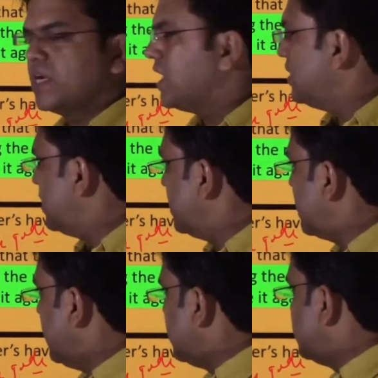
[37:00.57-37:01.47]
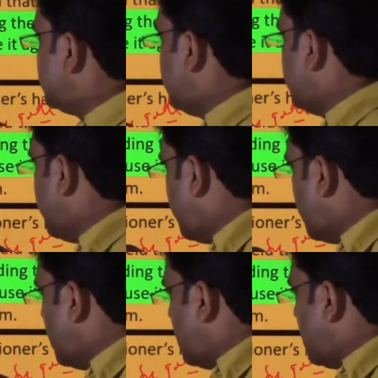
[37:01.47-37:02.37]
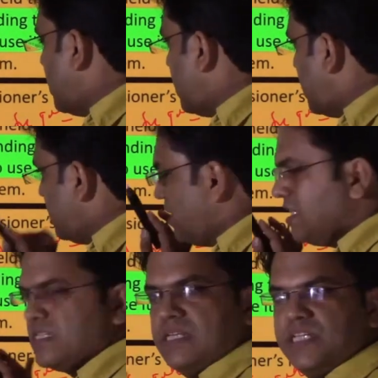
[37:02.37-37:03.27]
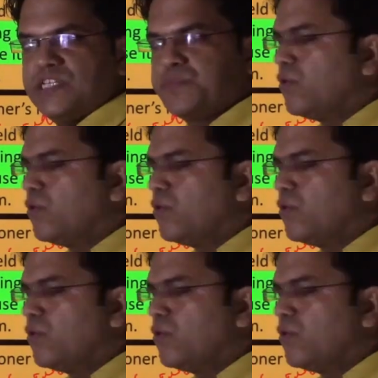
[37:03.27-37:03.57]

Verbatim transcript: Rather than considering uh, this, this